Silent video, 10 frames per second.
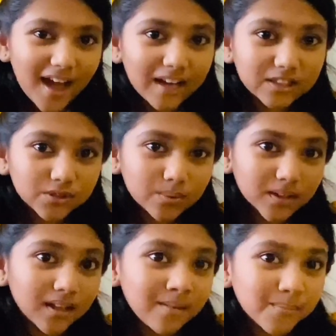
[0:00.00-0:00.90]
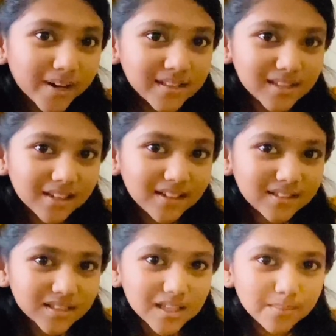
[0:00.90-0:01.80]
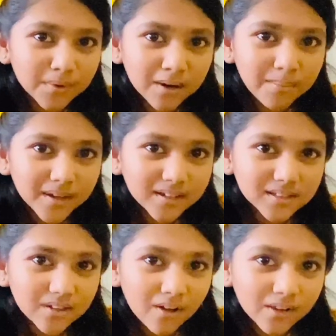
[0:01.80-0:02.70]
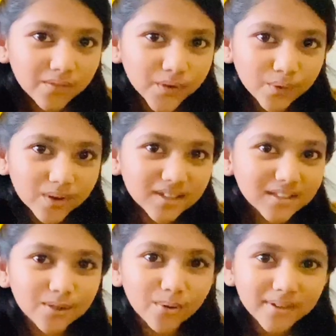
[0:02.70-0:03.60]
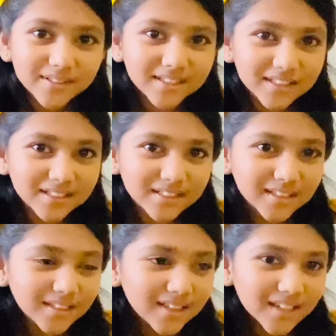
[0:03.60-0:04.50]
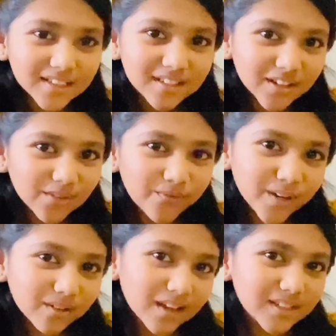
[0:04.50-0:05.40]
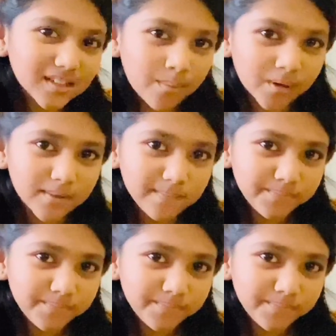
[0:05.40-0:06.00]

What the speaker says: I just want to embrace that it's summer because all of you are in quarantine and it doesn't feel like summer.